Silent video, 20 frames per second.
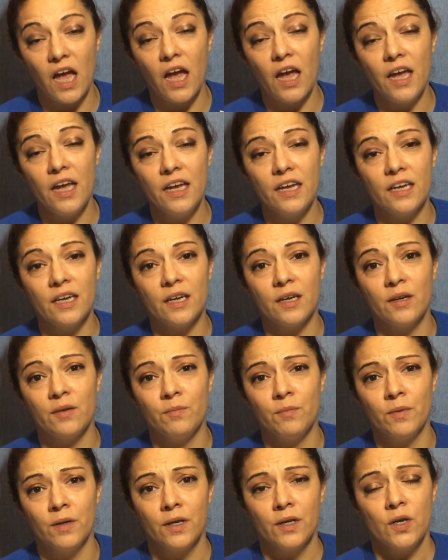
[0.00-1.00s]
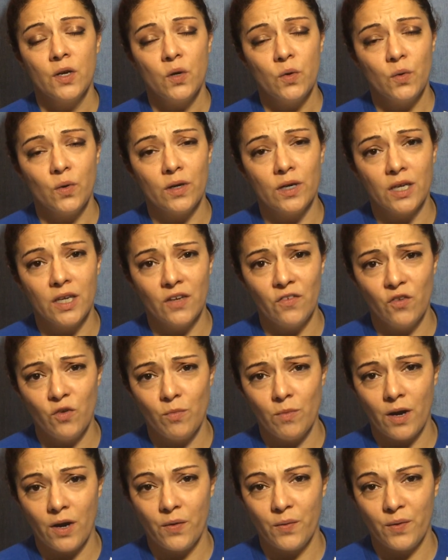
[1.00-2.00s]
I am going to give you
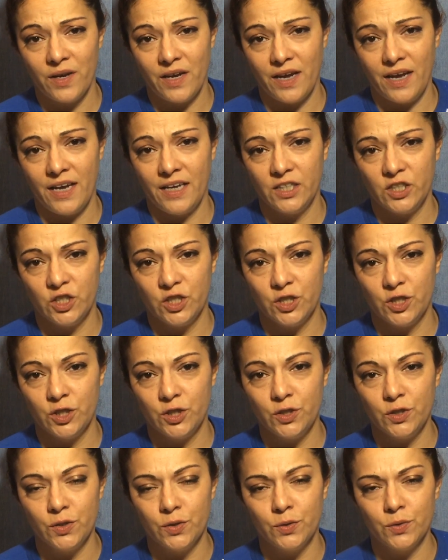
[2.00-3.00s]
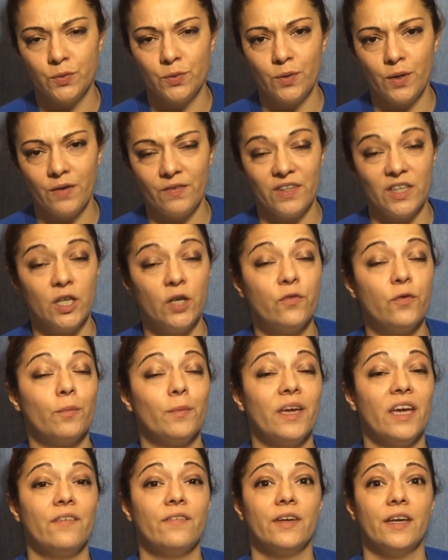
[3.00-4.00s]
my reaction to a video from
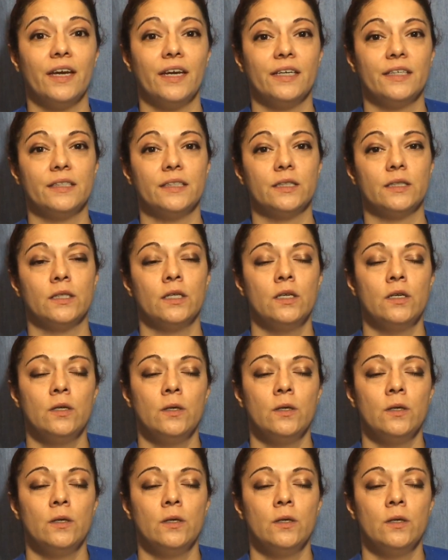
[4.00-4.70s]
Kevin Gates.